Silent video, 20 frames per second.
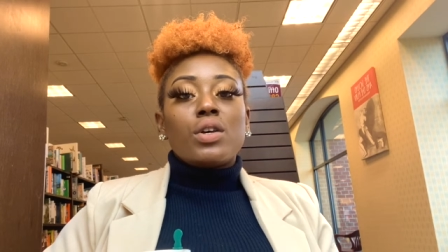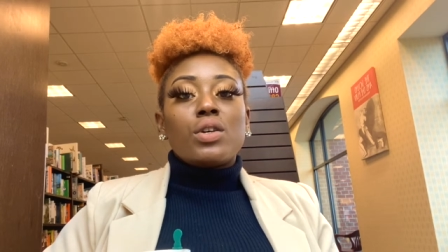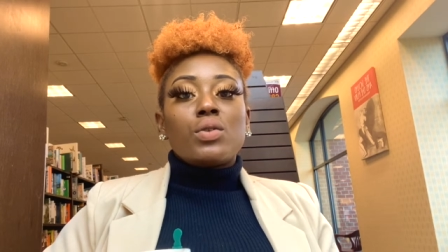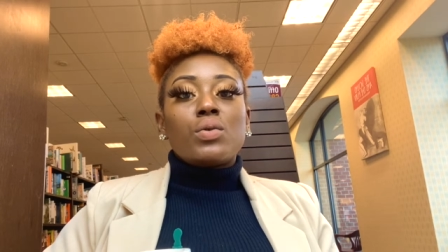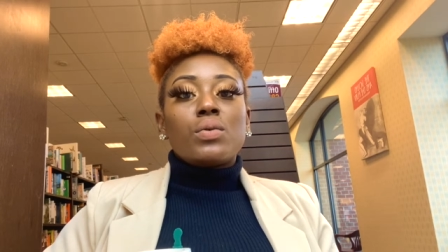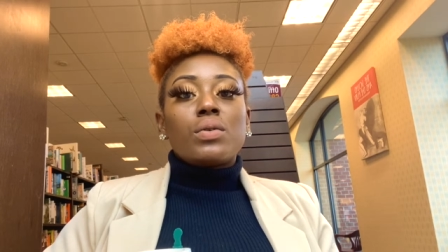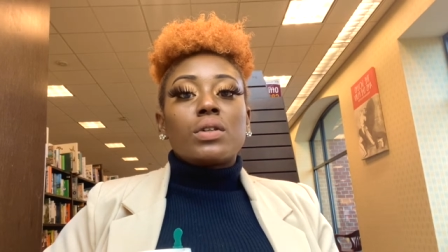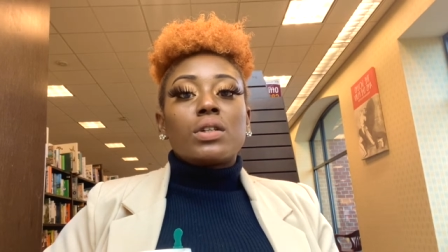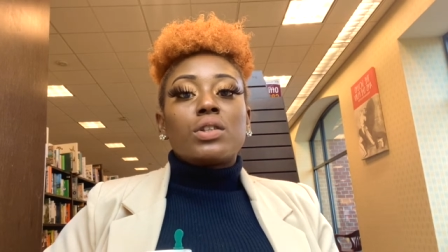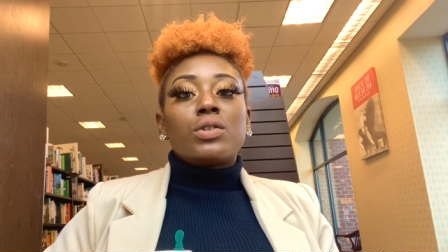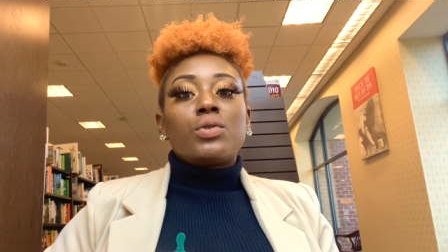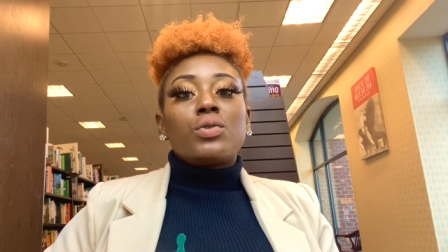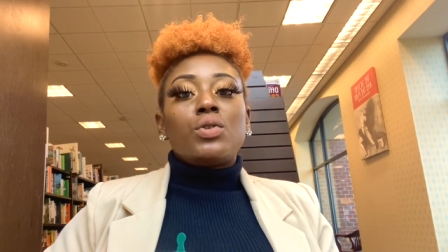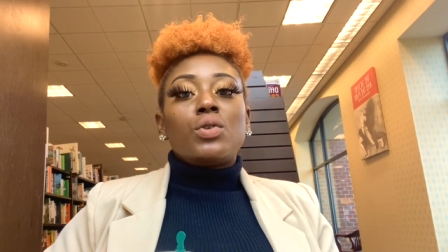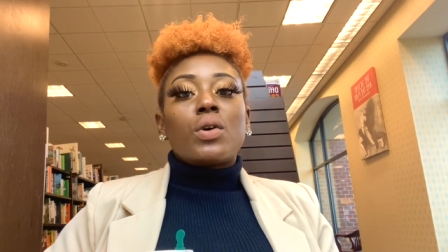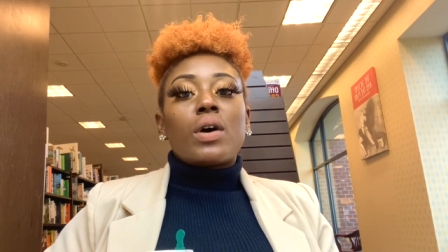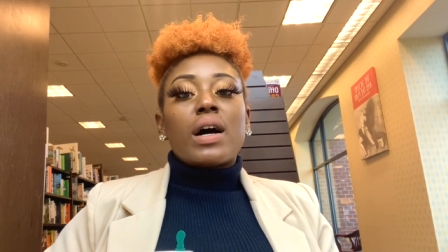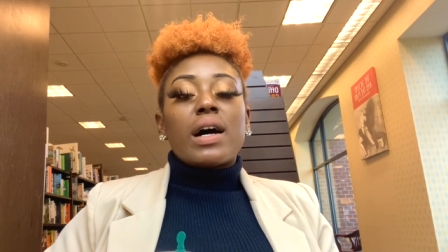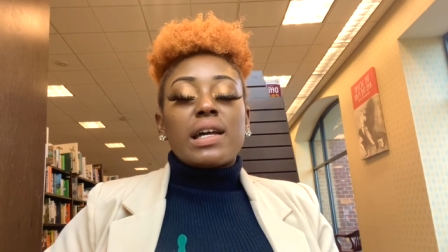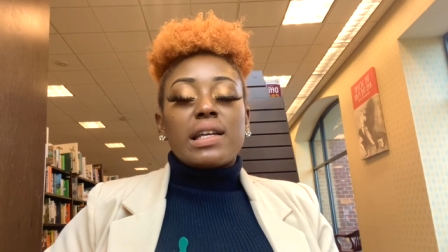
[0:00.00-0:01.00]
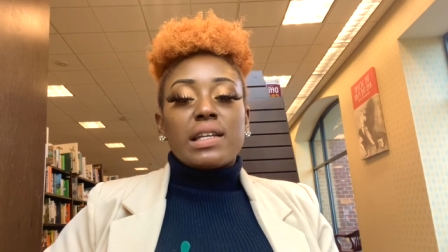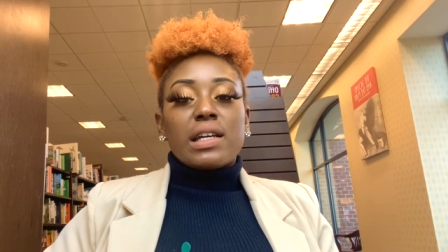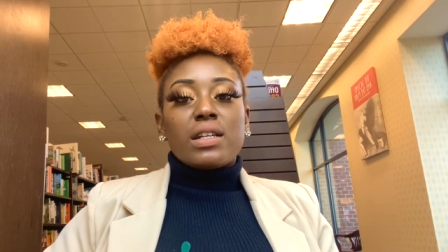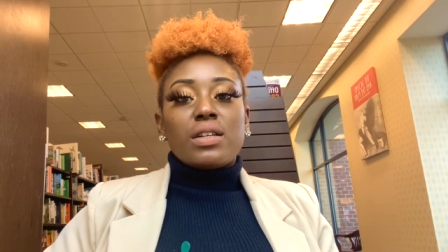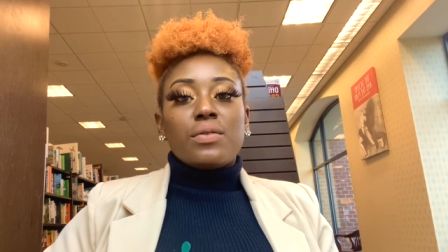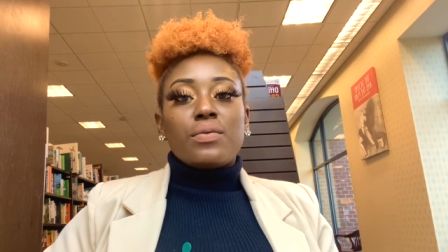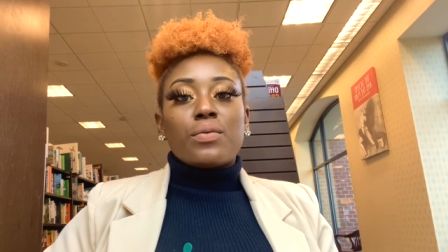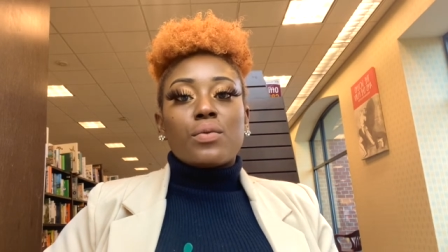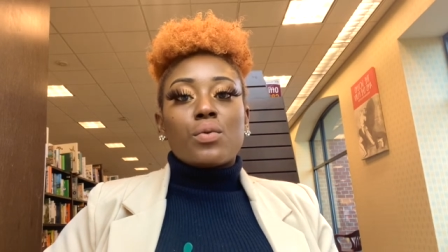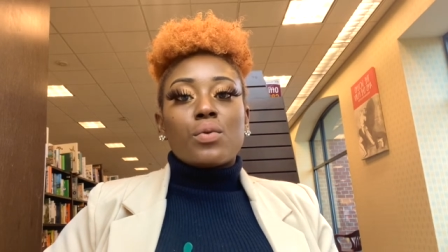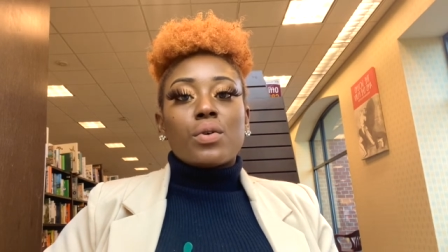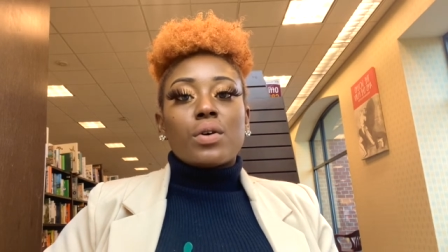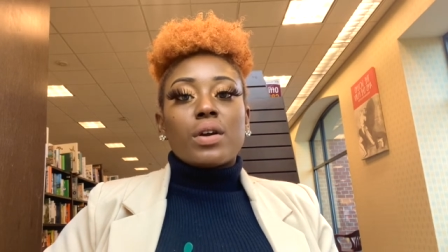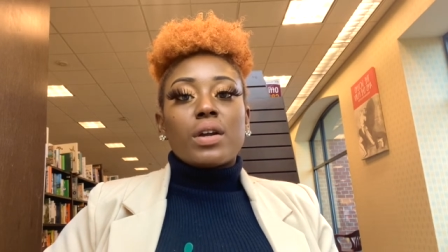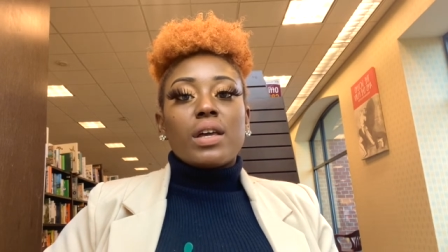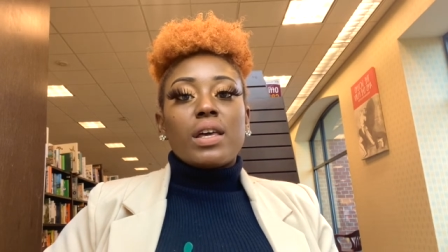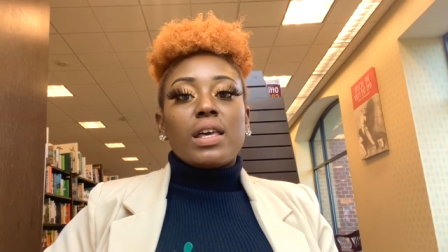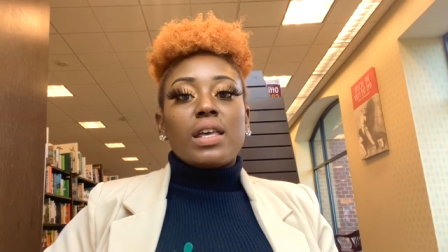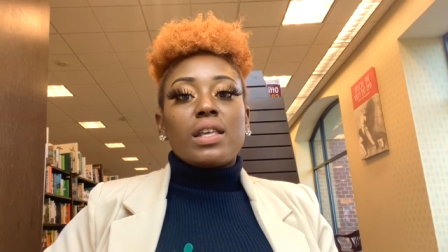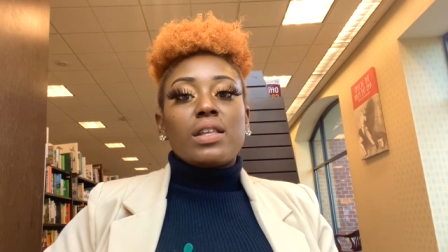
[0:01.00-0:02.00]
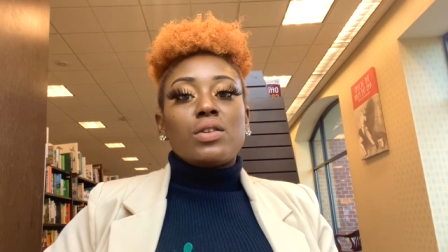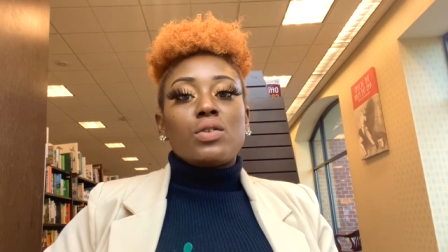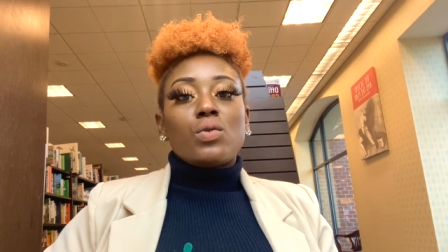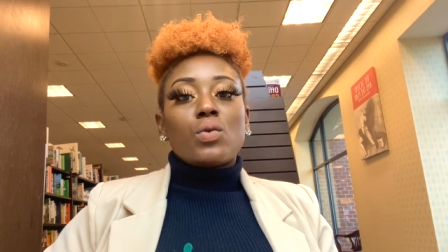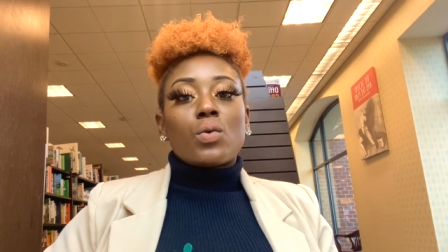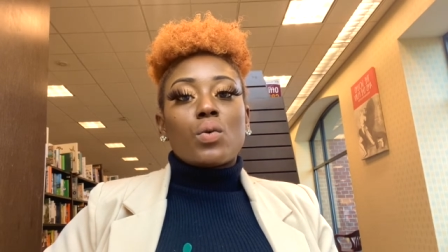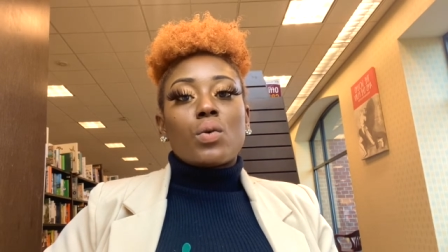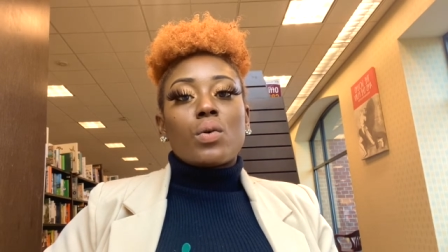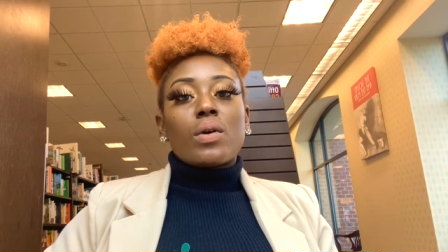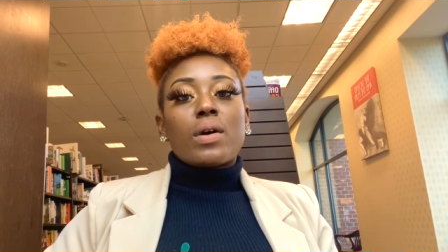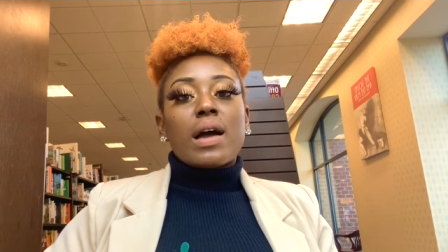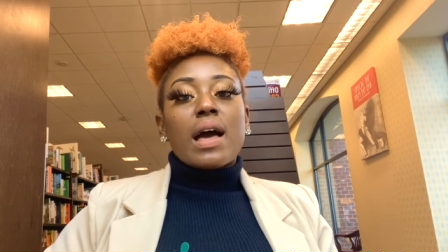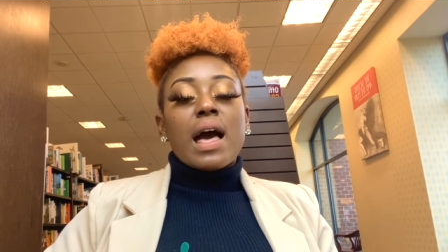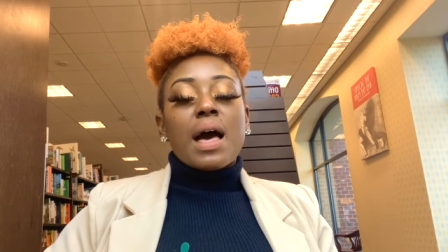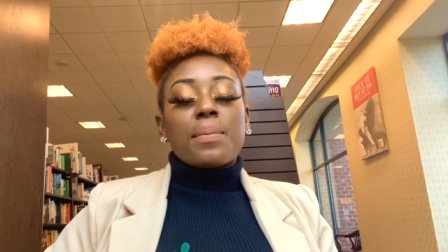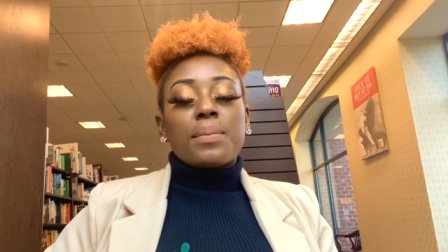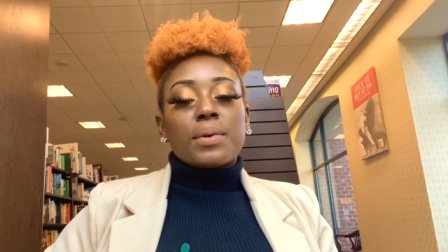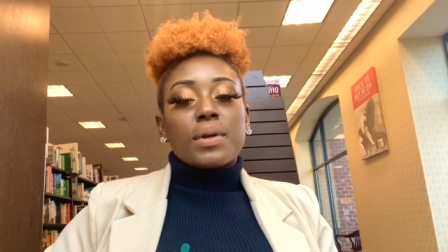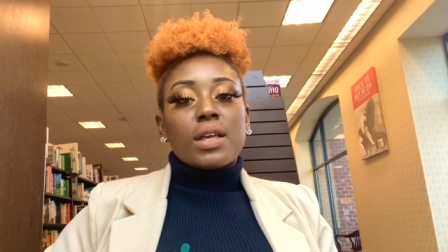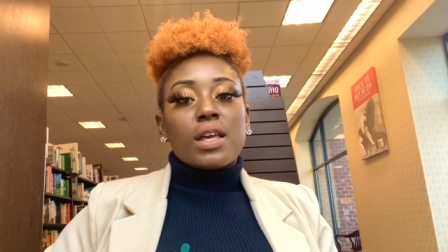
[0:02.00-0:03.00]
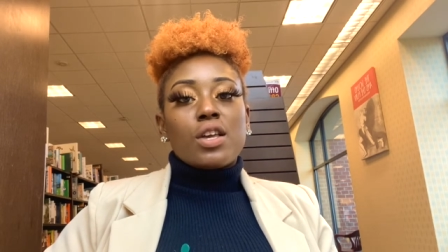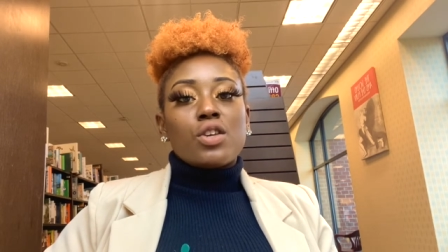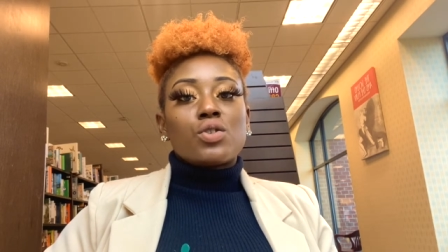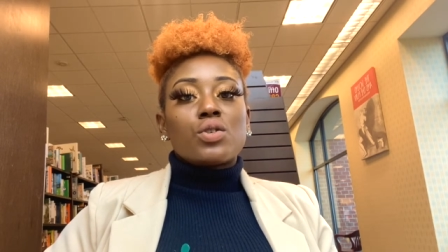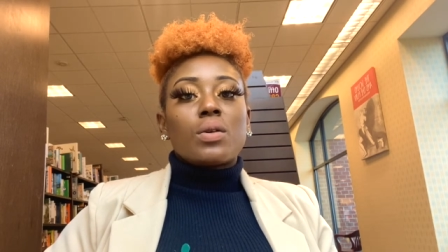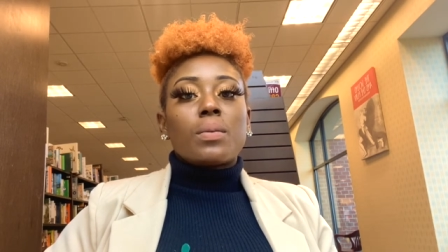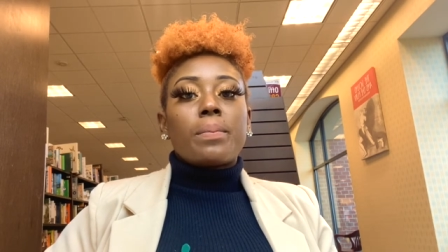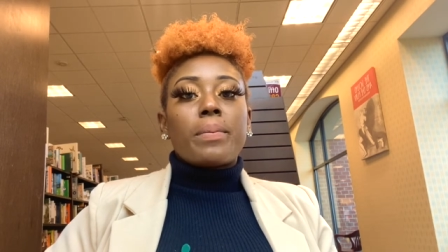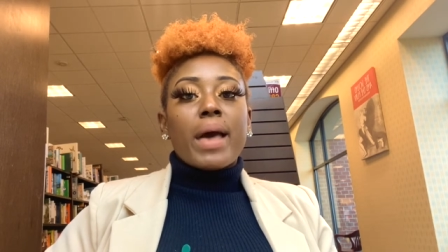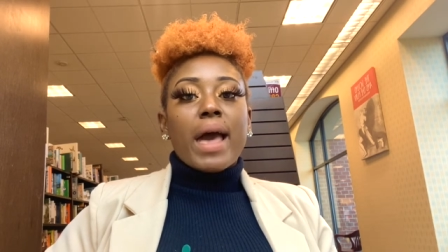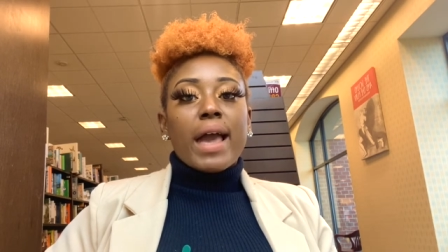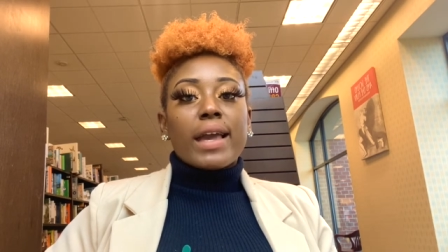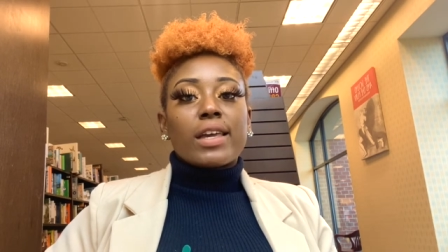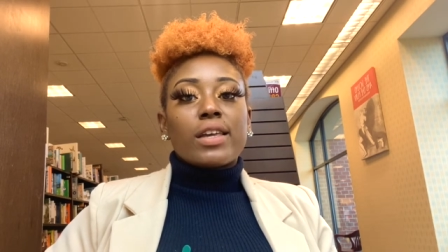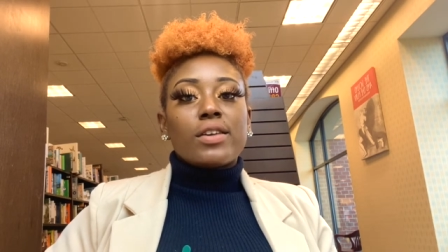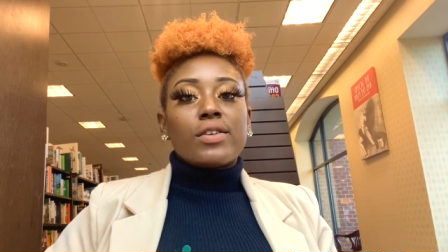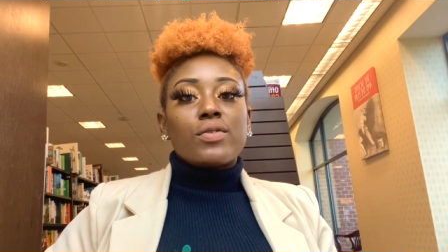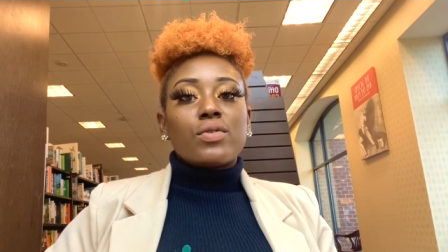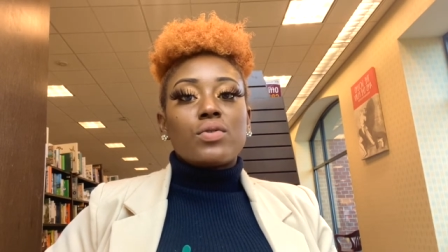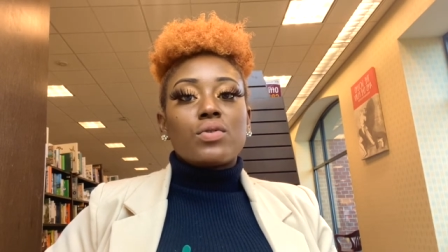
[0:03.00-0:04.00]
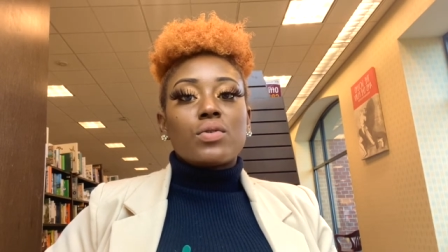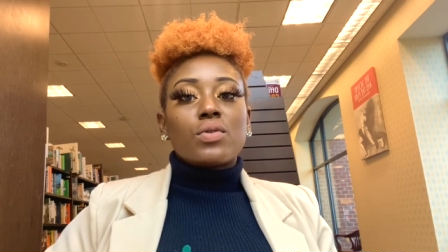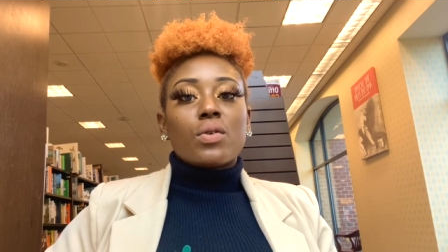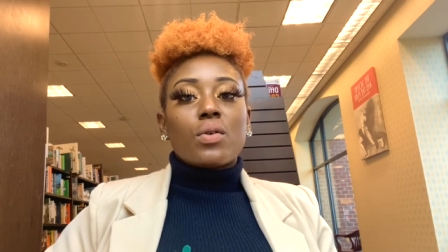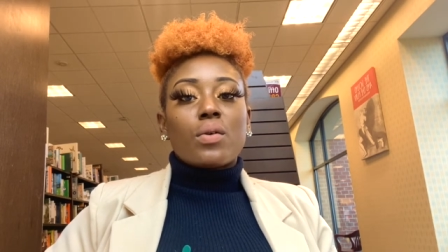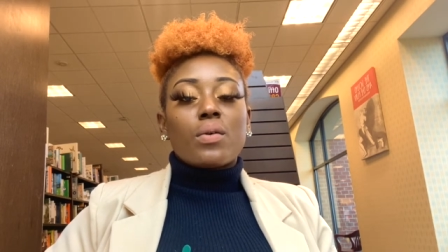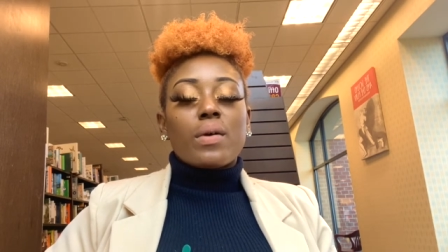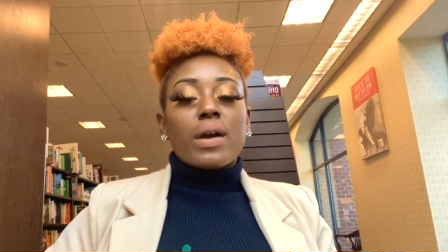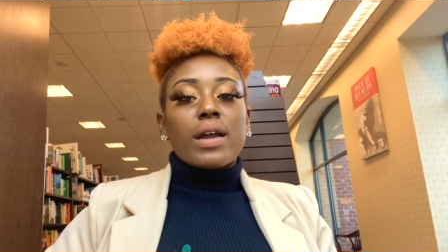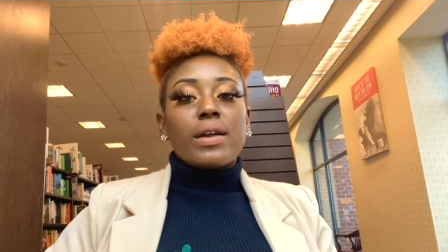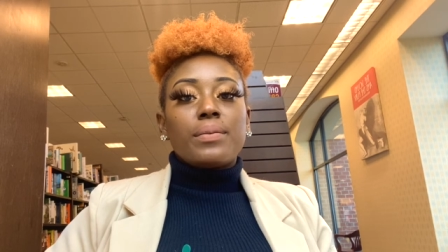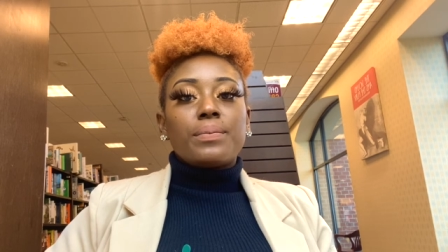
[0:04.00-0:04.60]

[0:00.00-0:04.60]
you include your I-94 in your application package, all right?